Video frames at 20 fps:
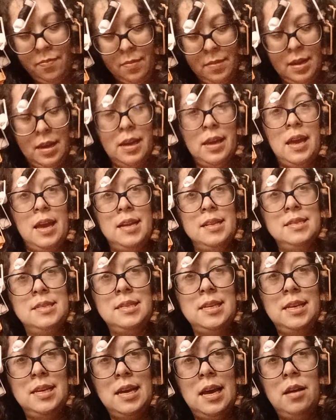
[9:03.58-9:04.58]
Again,
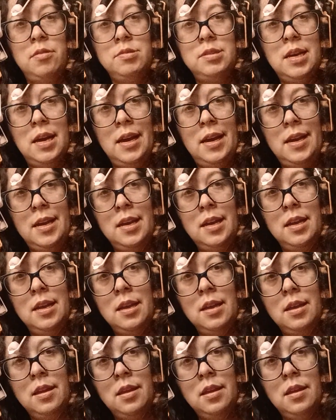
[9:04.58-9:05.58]
see how tight
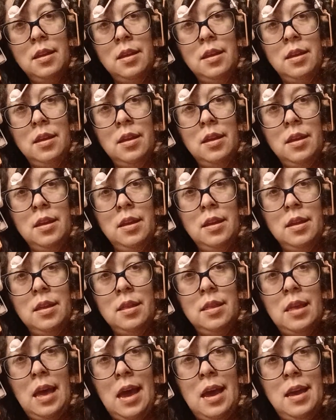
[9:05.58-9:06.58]

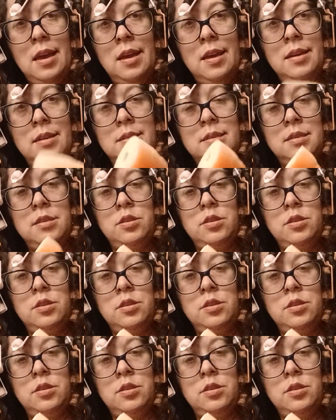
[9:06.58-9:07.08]
that is?